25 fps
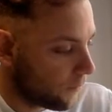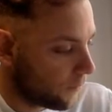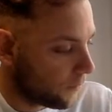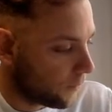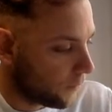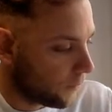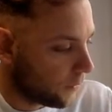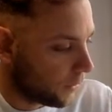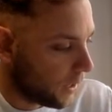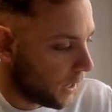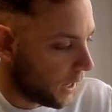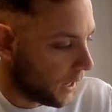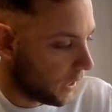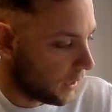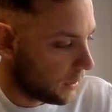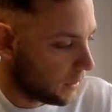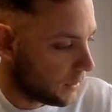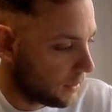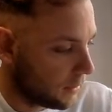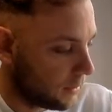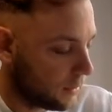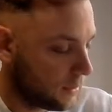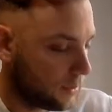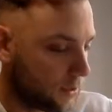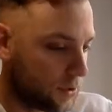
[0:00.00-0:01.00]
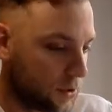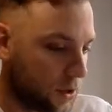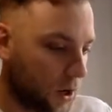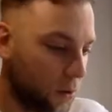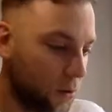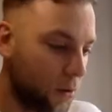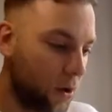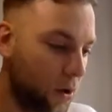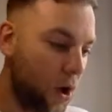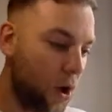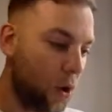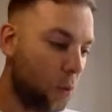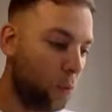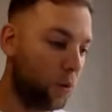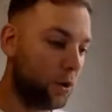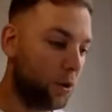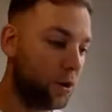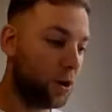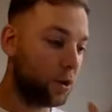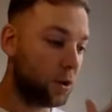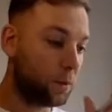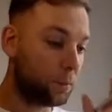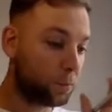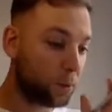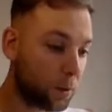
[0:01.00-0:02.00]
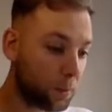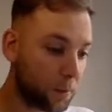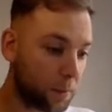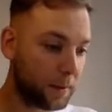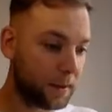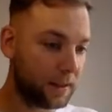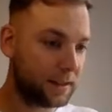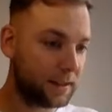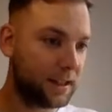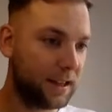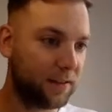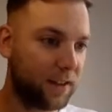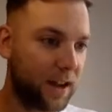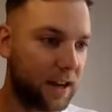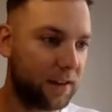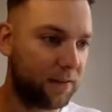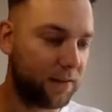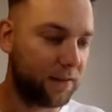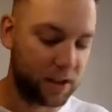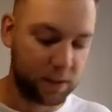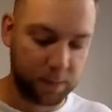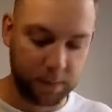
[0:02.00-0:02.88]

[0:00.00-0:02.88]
Okay, so we know the probability of getting a veg